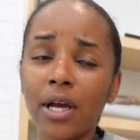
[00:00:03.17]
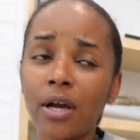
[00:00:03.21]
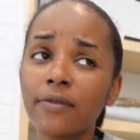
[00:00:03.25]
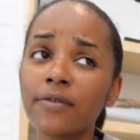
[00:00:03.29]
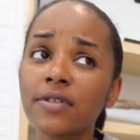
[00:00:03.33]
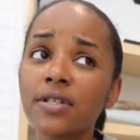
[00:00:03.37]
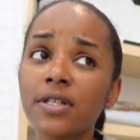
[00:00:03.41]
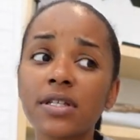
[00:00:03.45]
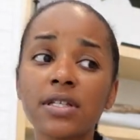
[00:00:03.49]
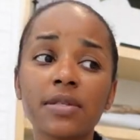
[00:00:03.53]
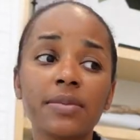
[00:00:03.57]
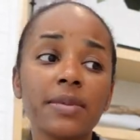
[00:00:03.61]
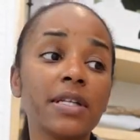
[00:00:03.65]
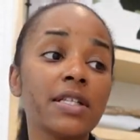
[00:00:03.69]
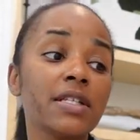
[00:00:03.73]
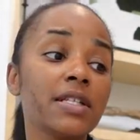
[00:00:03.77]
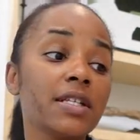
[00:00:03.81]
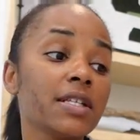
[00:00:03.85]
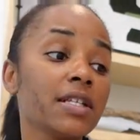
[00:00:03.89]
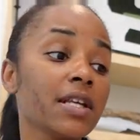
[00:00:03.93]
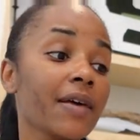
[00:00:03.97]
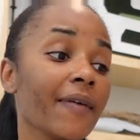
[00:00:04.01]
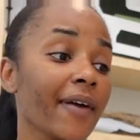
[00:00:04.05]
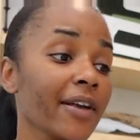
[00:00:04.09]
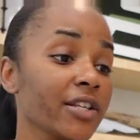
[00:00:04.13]
over six months
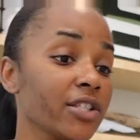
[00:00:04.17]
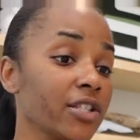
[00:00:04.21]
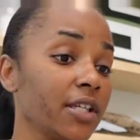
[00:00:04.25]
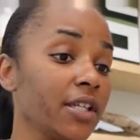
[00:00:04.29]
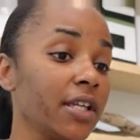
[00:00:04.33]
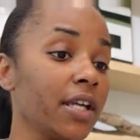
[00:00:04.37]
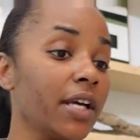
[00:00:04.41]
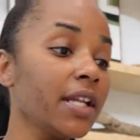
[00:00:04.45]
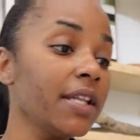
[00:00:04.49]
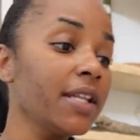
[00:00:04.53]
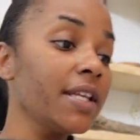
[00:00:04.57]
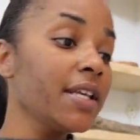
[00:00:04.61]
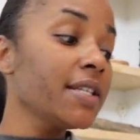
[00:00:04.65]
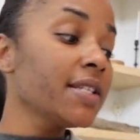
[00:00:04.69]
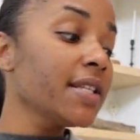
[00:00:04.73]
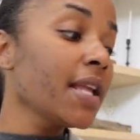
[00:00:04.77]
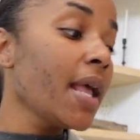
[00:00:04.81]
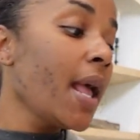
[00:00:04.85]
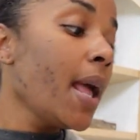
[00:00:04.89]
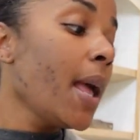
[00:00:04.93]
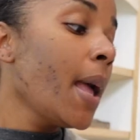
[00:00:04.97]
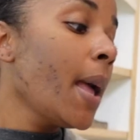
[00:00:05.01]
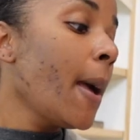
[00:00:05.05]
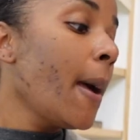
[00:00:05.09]
since I've actually done this.